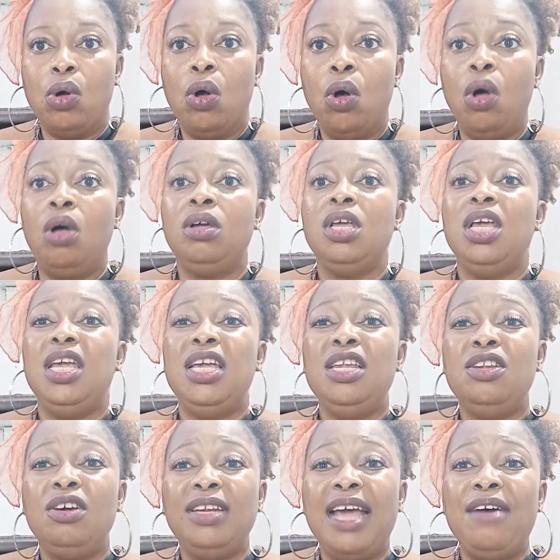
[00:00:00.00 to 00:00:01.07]
or
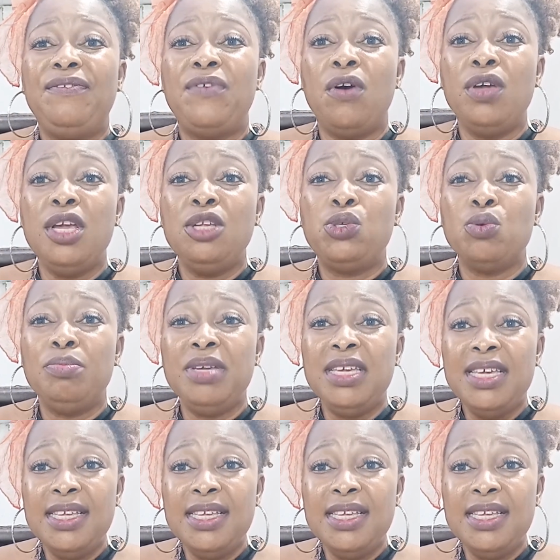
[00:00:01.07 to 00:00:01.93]
in order for it to be